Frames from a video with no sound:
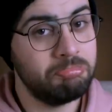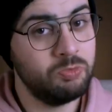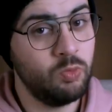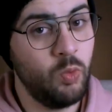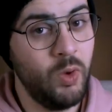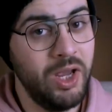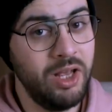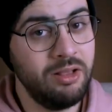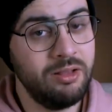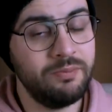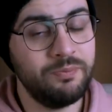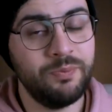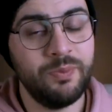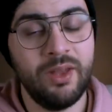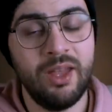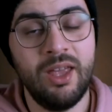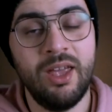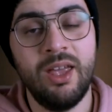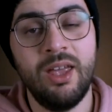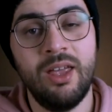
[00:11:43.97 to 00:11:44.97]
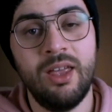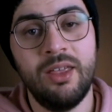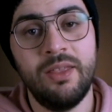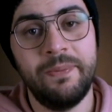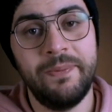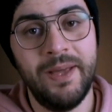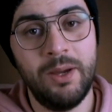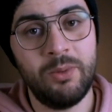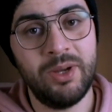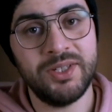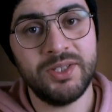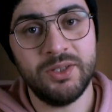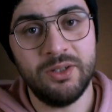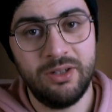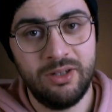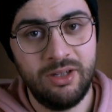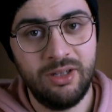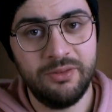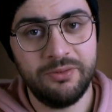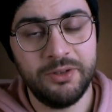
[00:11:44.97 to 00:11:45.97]
Well, that was
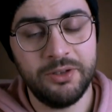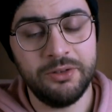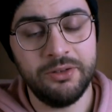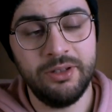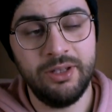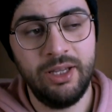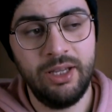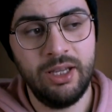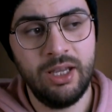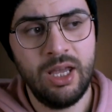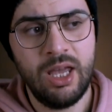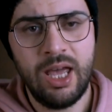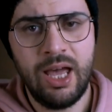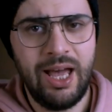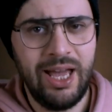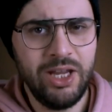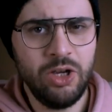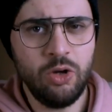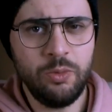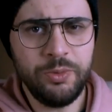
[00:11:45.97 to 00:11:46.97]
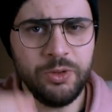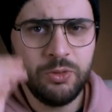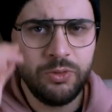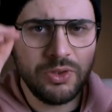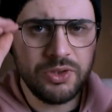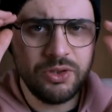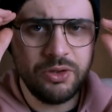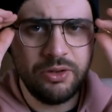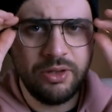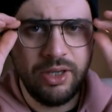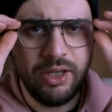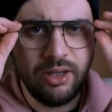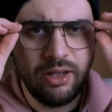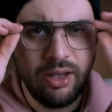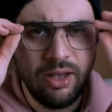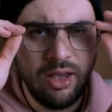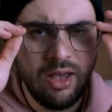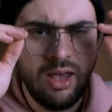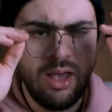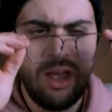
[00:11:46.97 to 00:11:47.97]
all for today. I hope you enjoyed it.
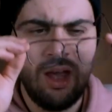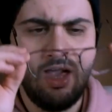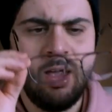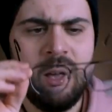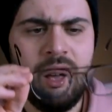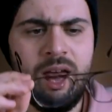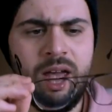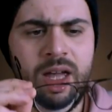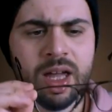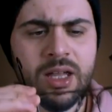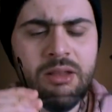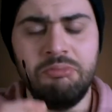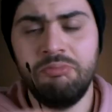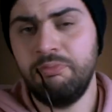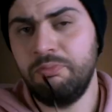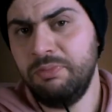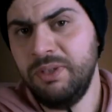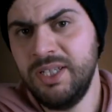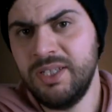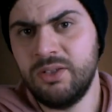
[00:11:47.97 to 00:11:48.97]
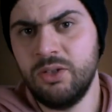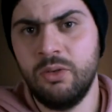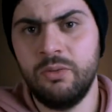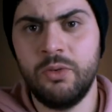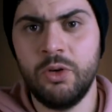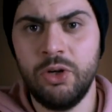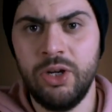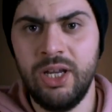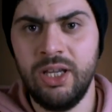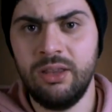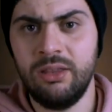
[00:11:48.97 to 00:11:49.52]
And please don't forget